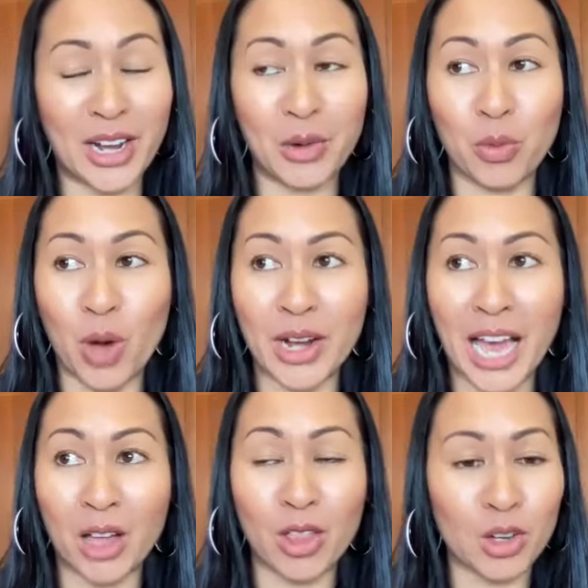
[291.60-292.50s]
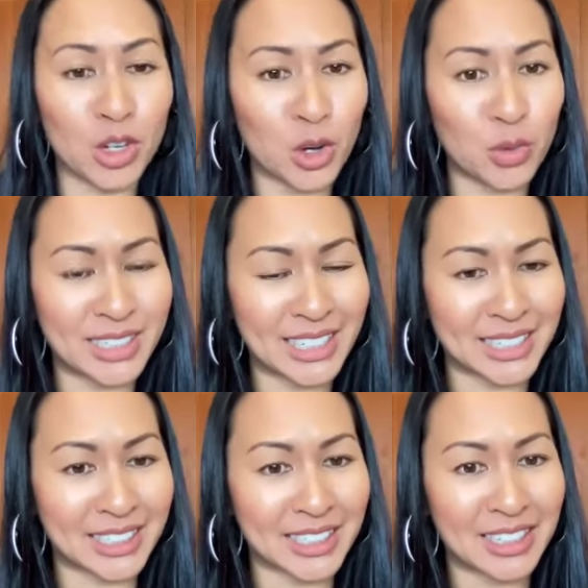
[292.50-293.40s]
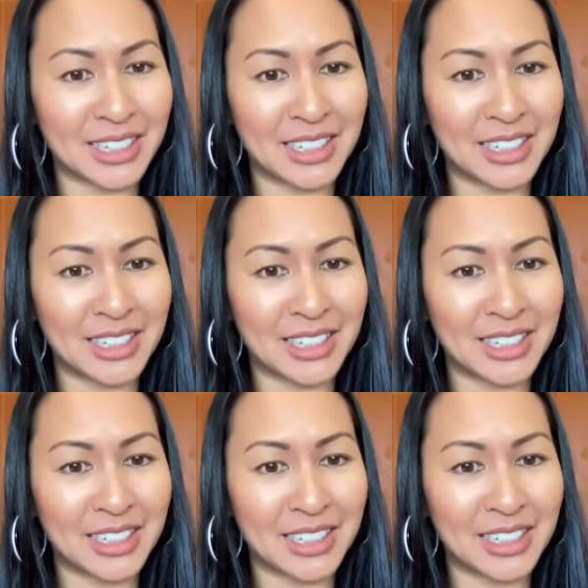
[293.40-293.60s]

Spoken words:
And how long ago was this?